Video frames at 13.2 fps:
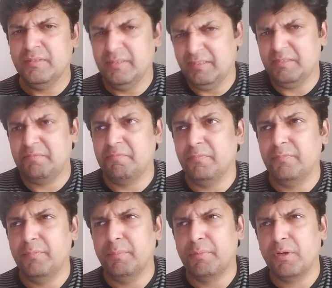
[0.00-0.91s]
Is it
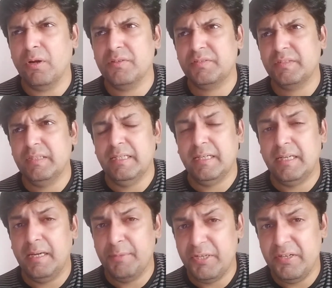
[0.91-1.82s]
because
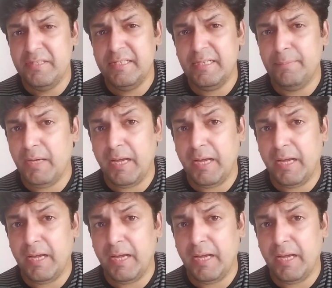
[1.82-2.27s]
I'm in India?